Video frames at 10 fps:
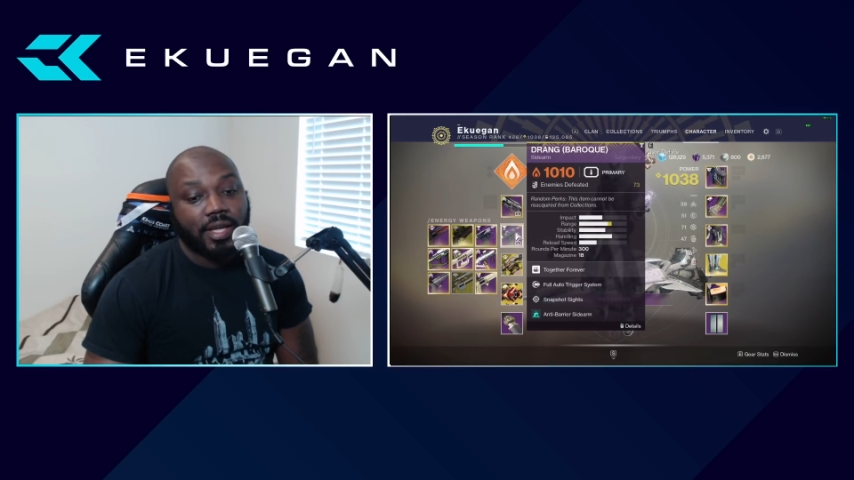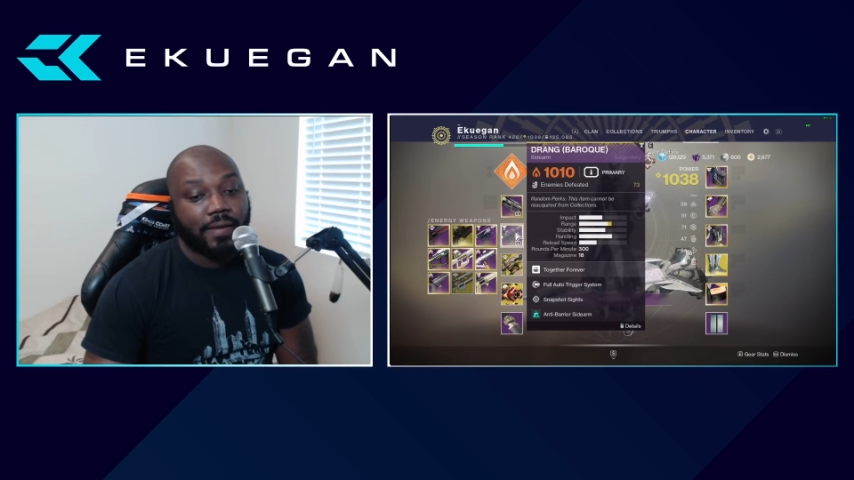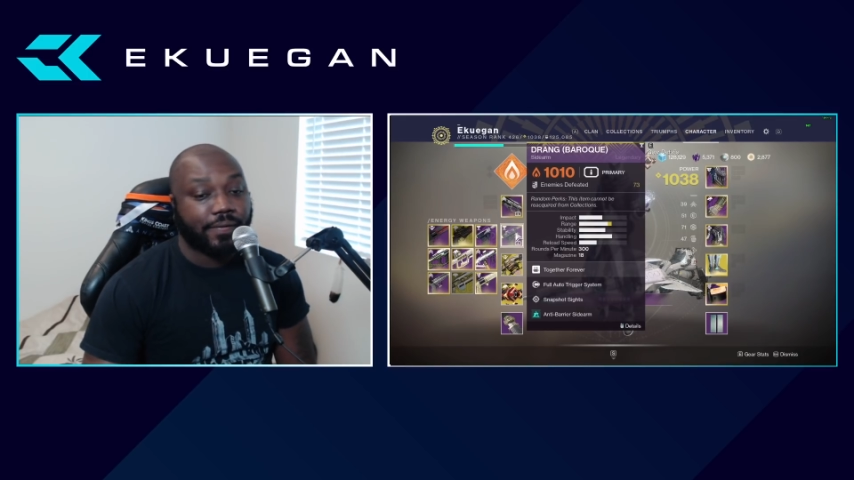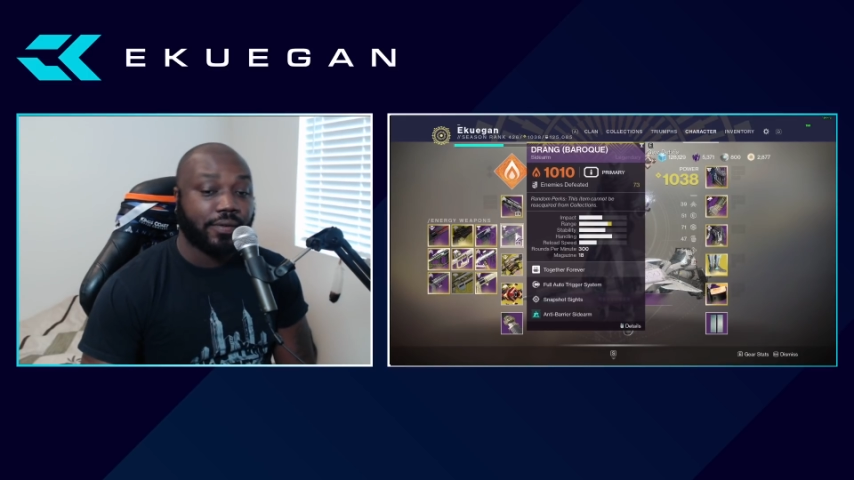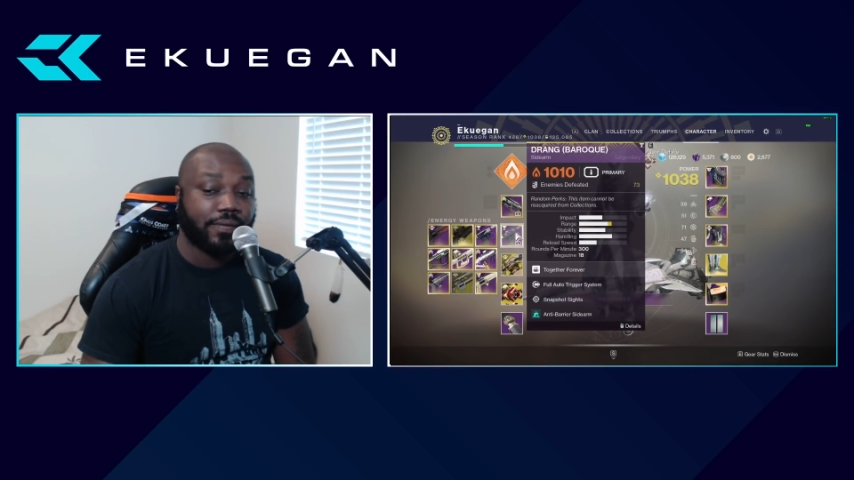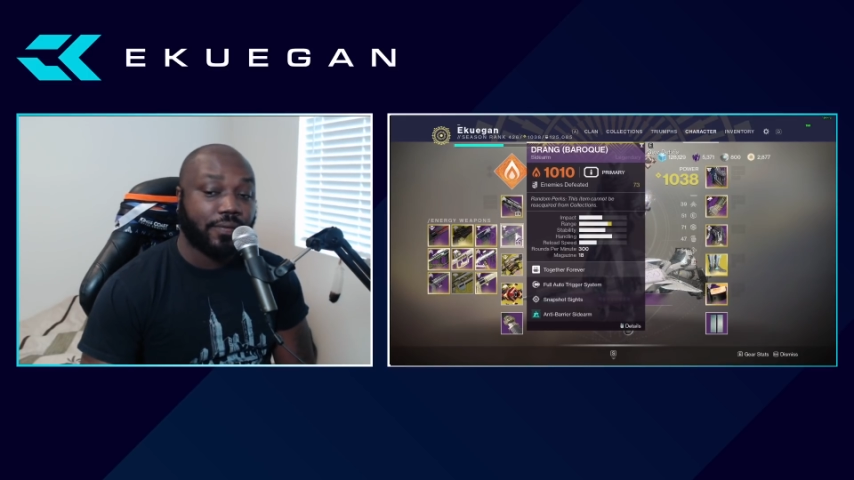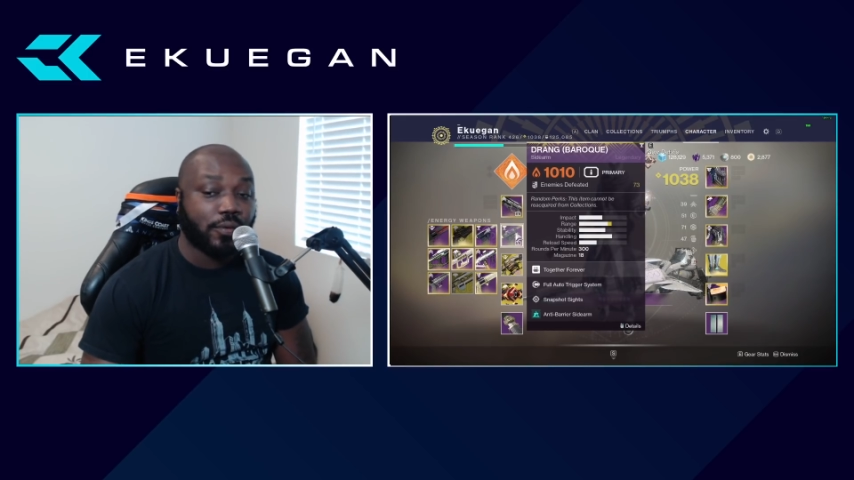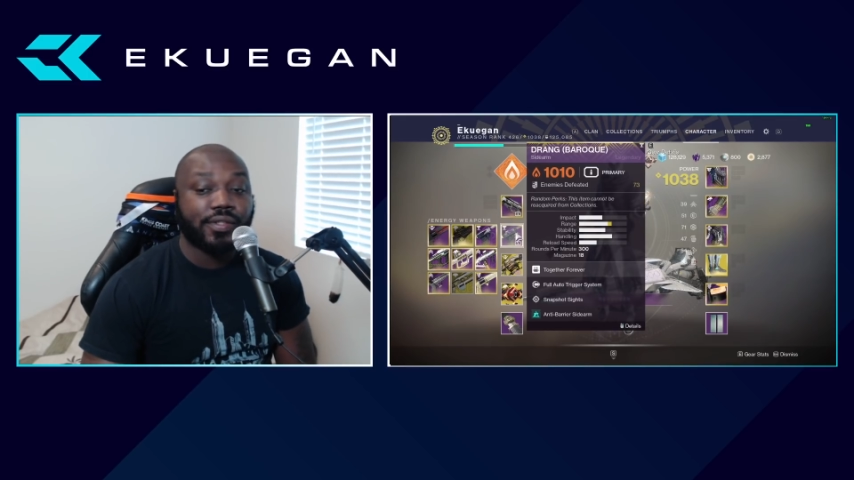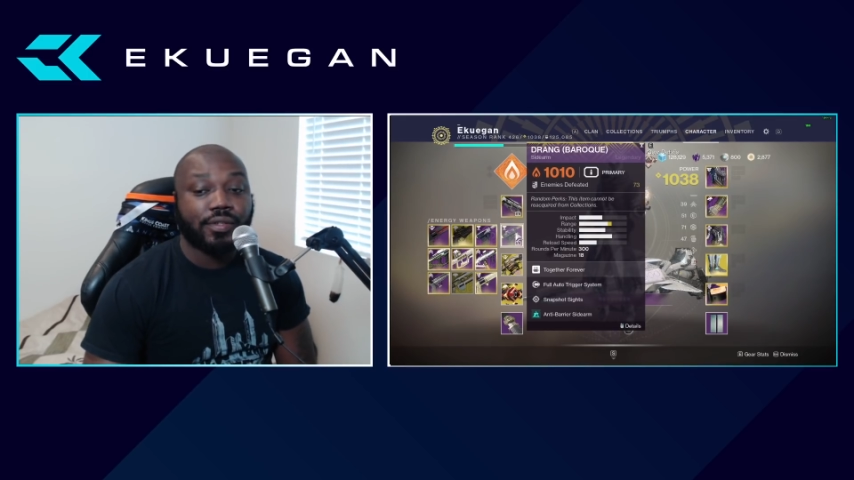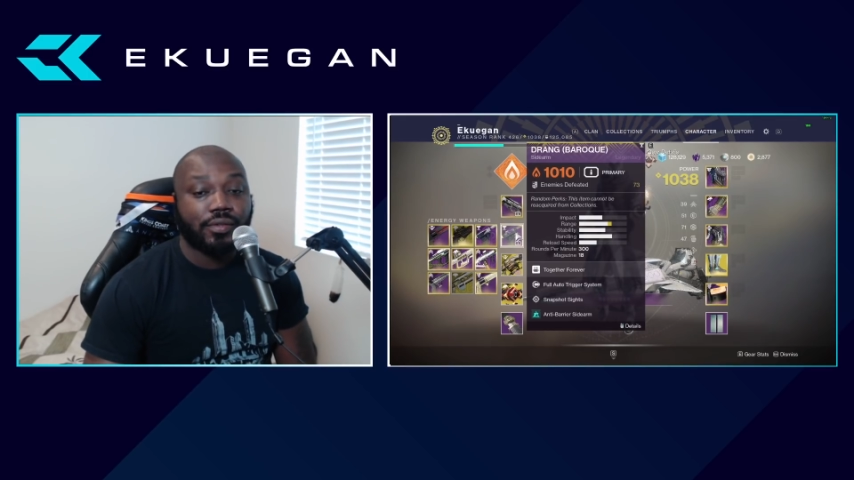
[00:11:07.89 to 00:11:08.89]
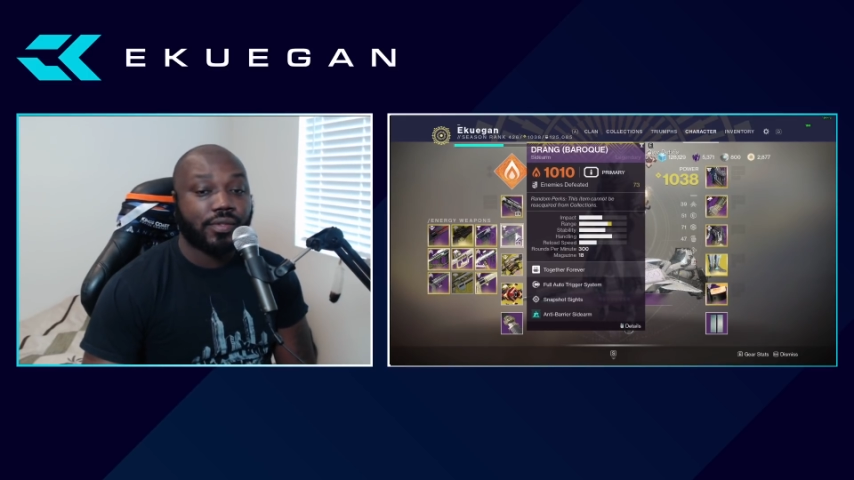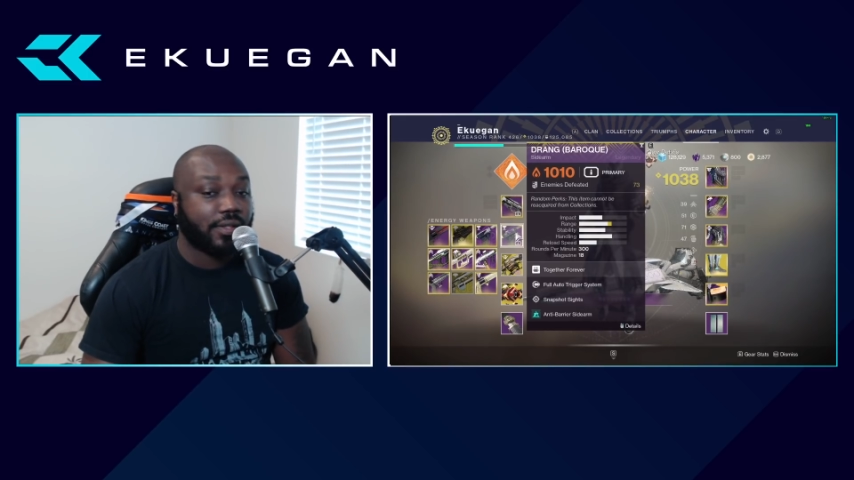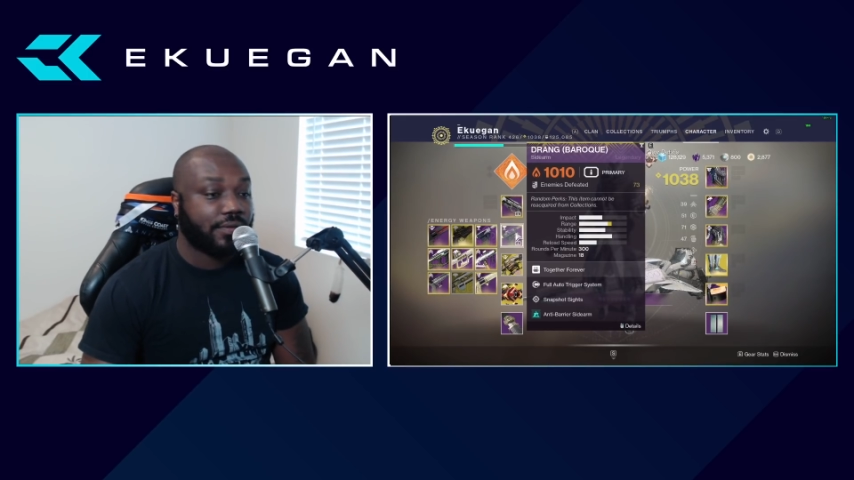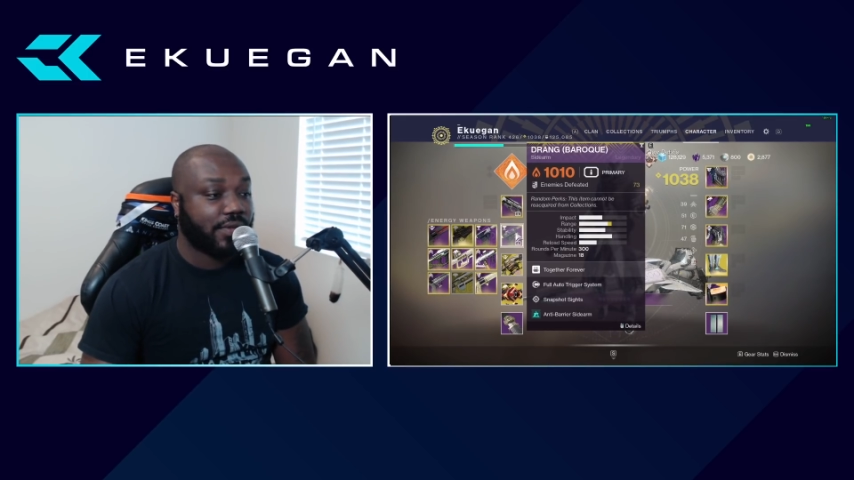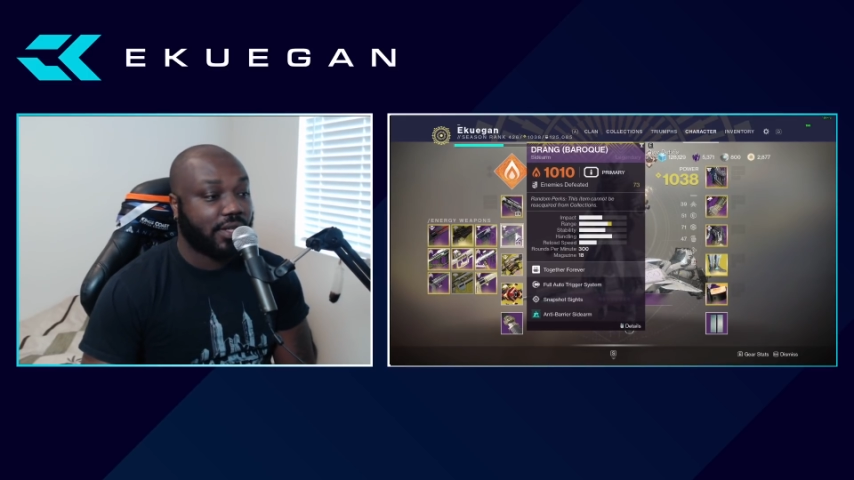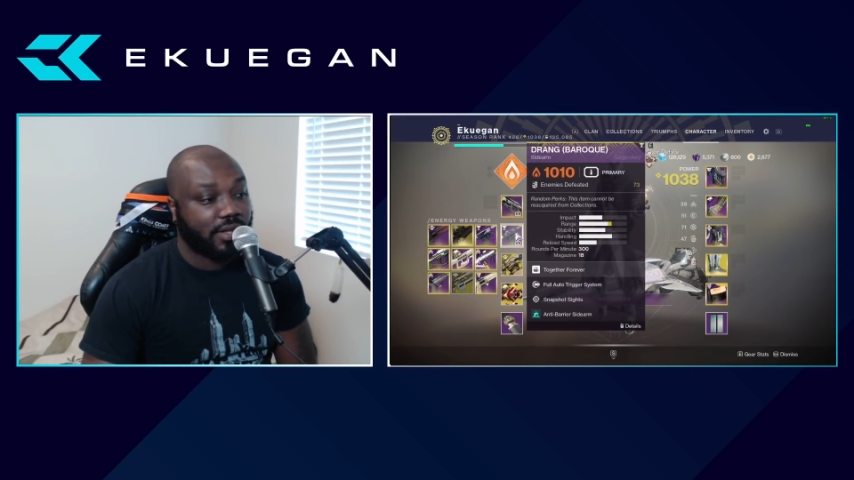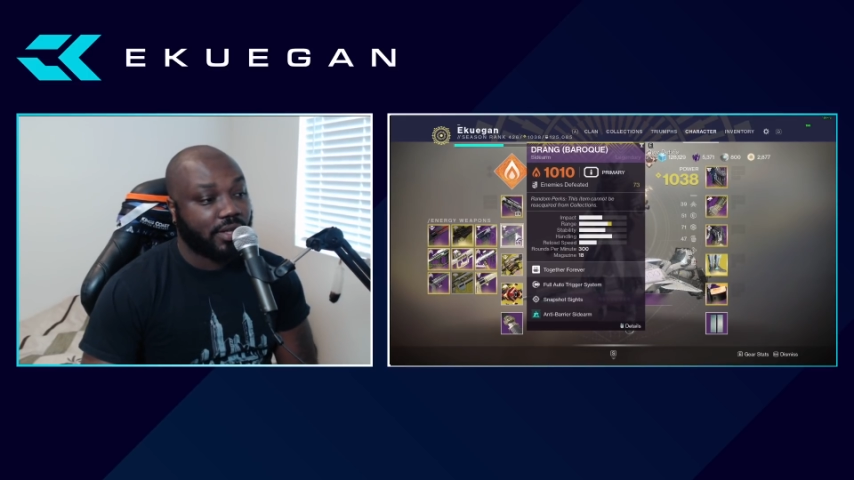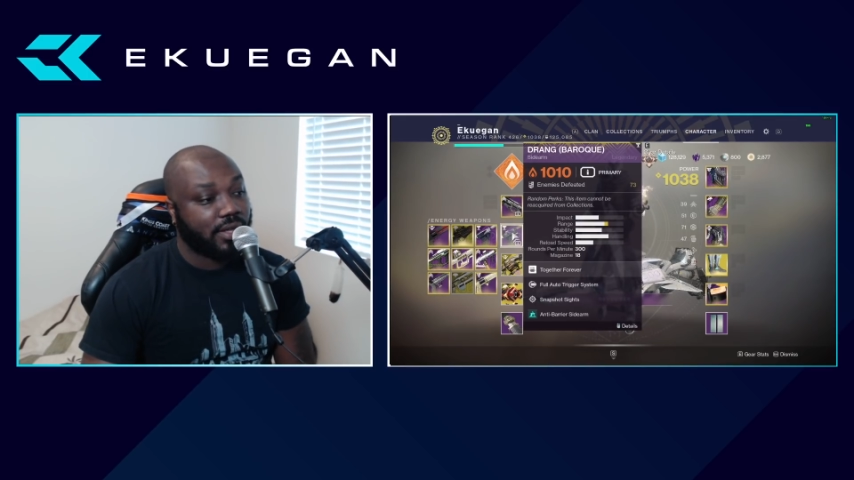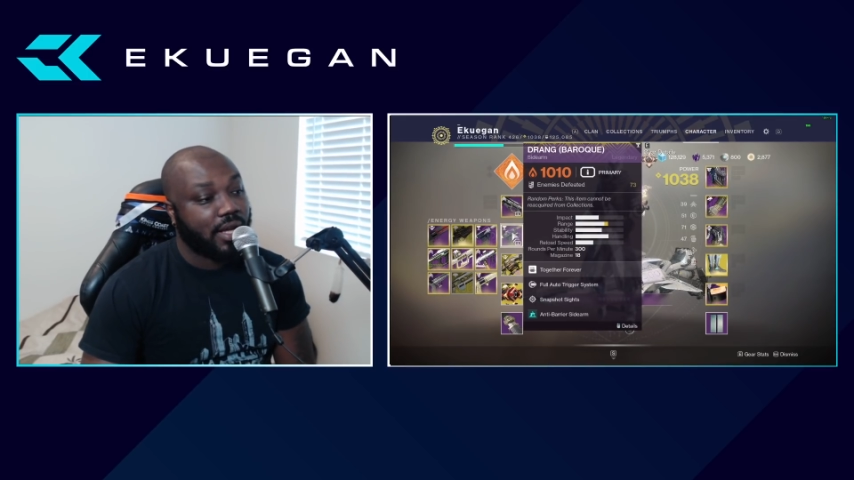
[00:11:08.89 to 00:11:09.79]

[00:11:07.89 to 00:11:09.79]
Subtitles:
If you're forced to use a Divinity,